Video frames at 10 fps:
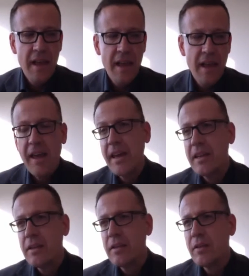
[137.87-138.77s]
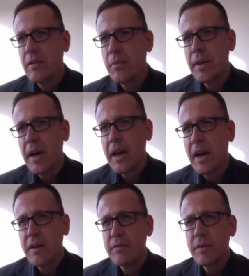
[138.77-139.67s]
and on
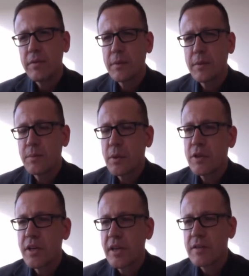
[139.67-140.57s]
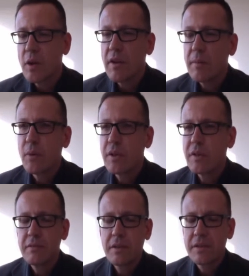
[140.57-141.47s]
behalf of the project Solar y
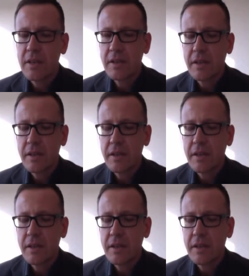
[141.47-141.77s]
Vapor,